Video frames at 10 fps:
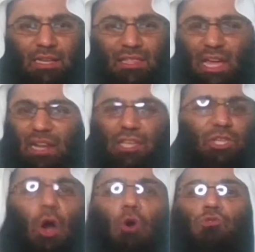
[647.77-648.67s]
that he's
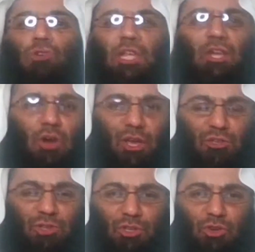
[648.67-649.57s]
only
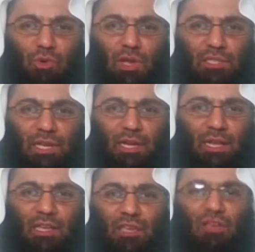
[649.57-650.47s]
going to do it
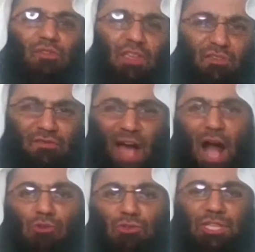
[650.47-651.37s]
if he
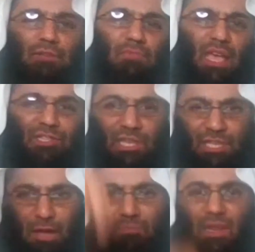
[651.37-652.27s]
vows and makes it
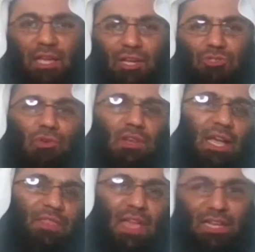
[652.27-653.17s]
obligatory,
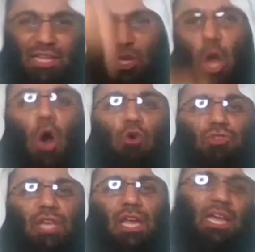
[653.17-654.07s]
and then he
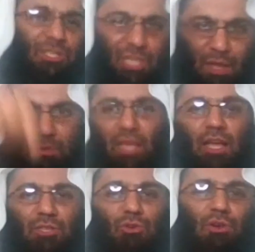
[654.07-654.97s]
knows it's
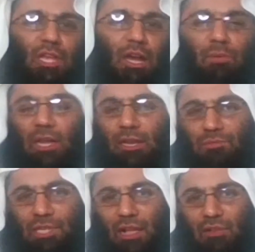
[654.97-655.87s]
obligatory upon
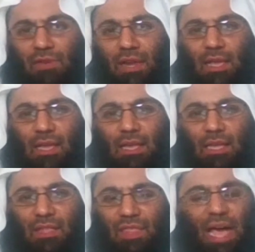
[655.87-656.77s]
himself.
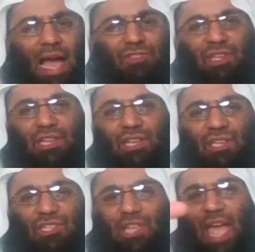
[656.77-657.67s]
That
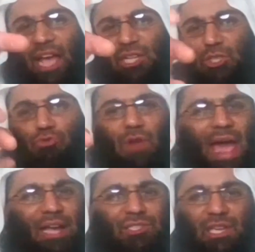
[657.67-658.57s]
is
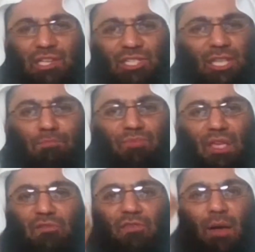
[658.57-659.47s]
extracting
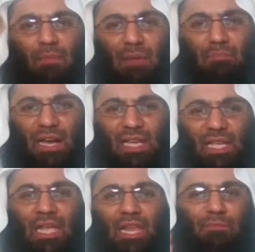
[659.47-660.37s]
something from a
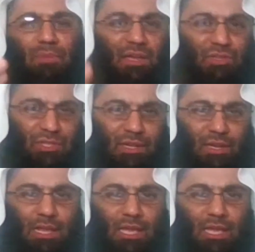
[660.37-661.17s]
bakhil person,